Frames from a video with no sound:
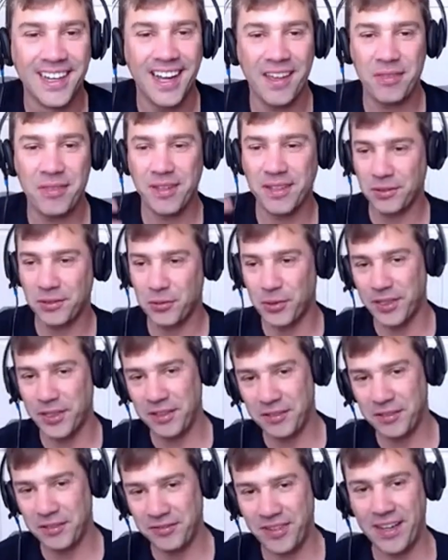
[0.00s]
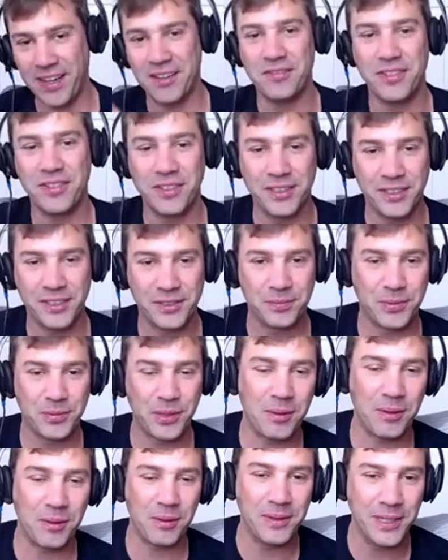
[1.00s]
I think twenty-five years
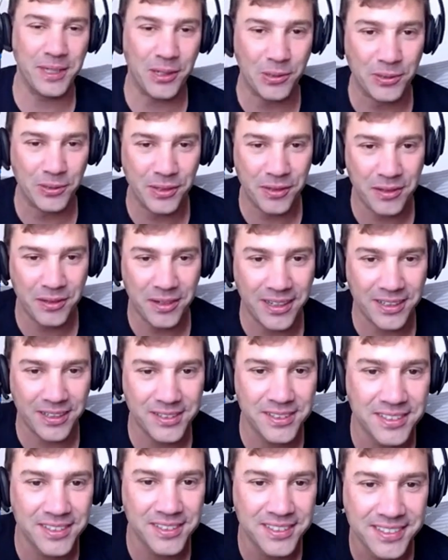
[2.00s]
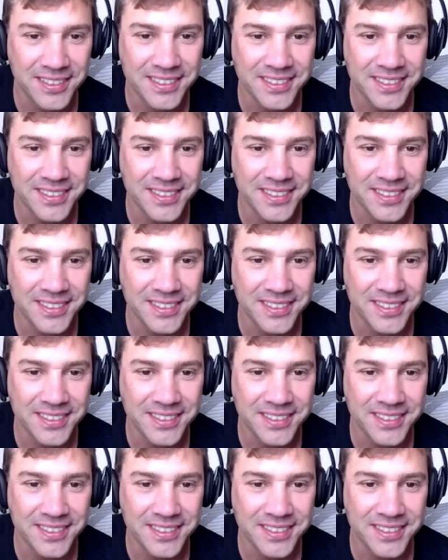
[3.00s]
probably older than us.